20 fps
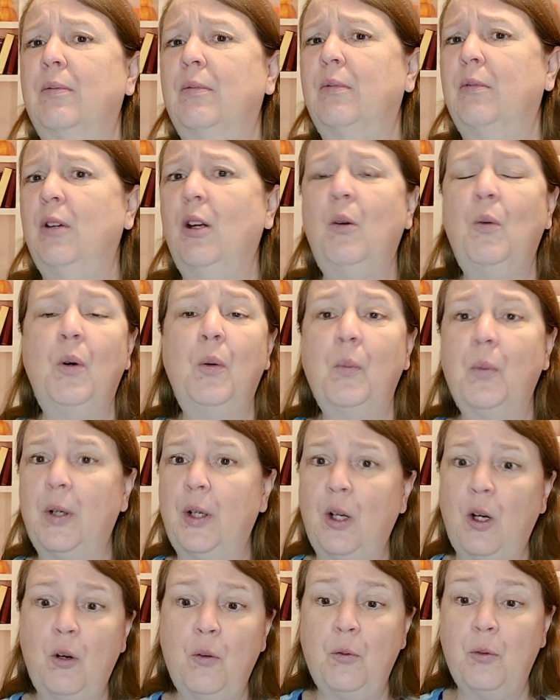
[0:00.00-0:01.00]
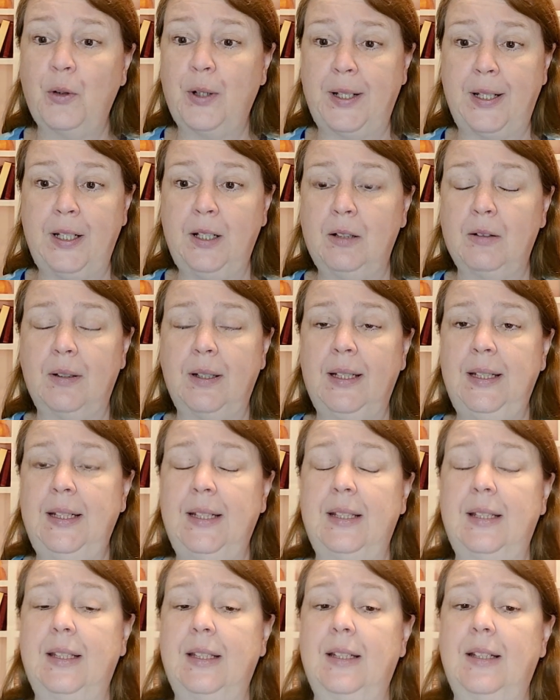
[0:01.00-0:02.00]
no one would overhear
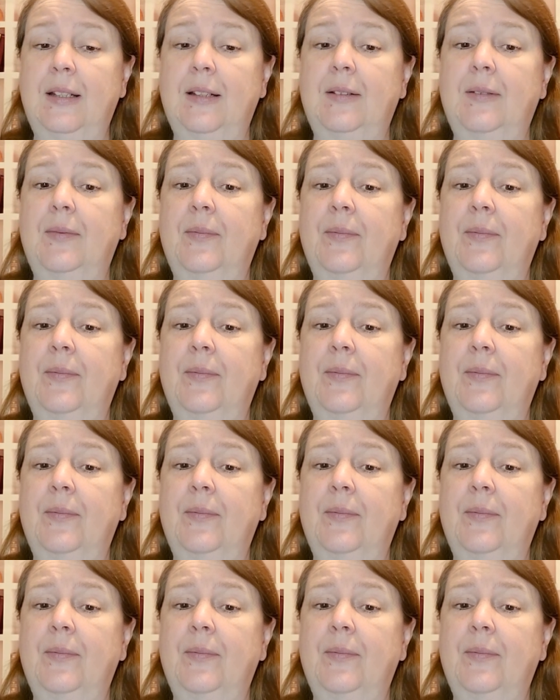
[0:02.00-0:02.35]
anything.